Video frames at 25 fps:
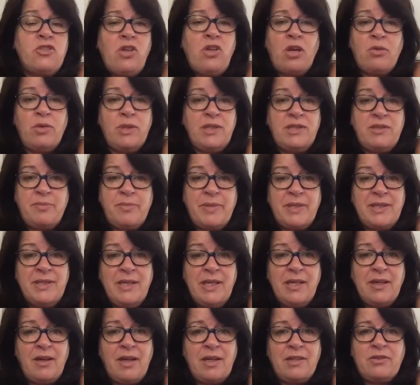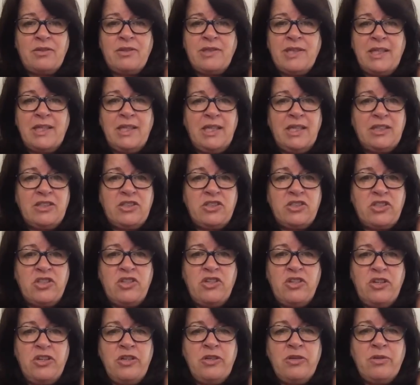it's always been there. I don't think
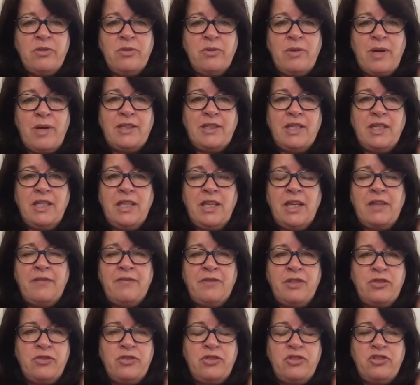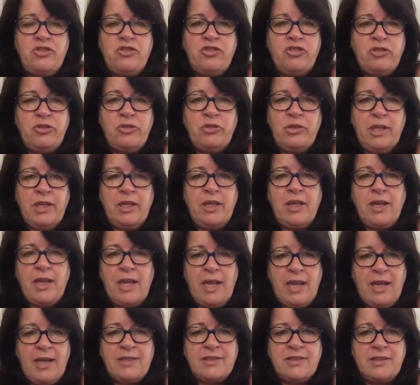it's new. I think I've used
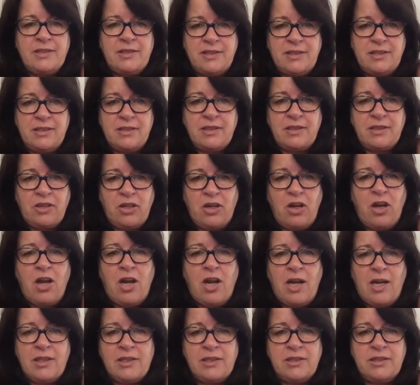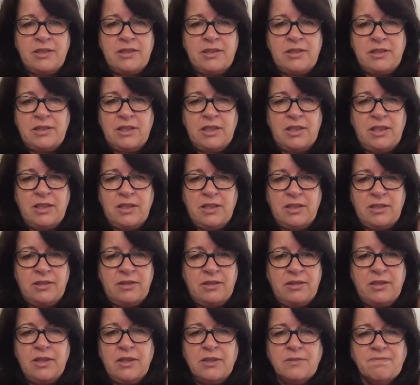Julia as the cause,
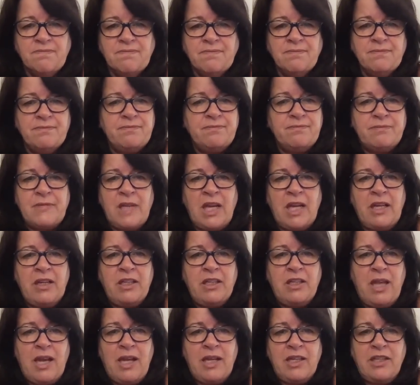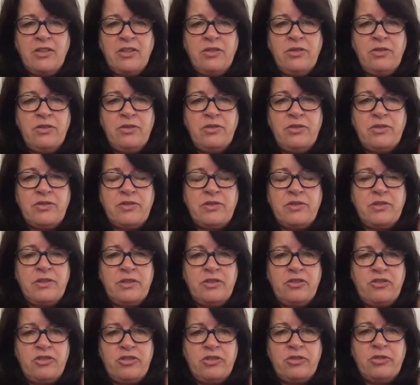and I, I used
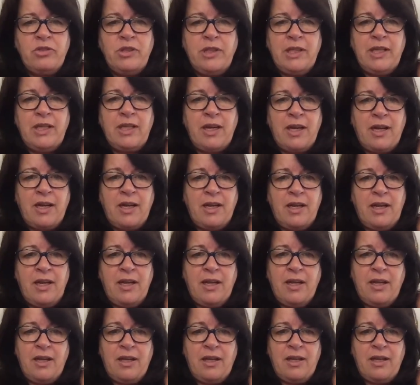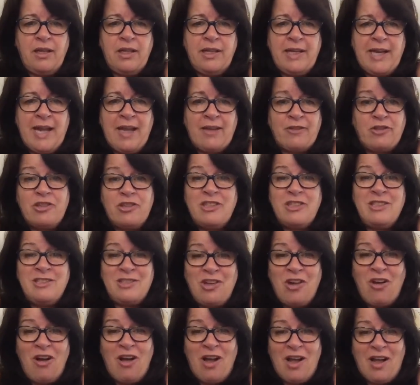Julia. Now
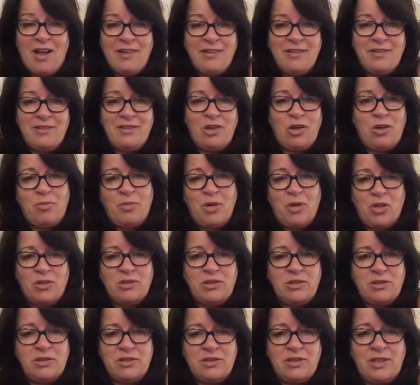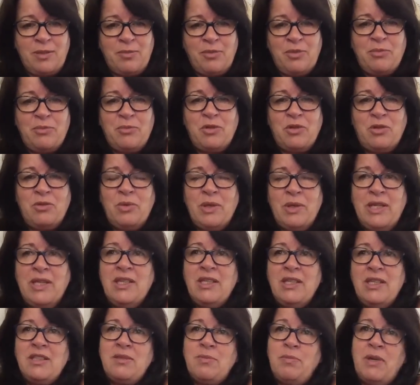she's gone, almost a couple more
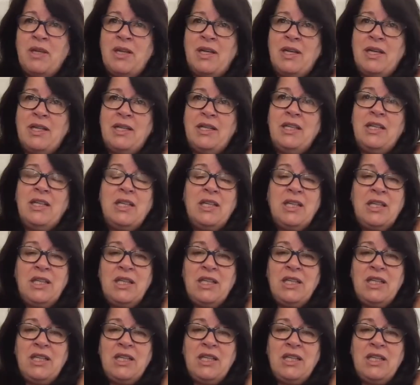weeks, but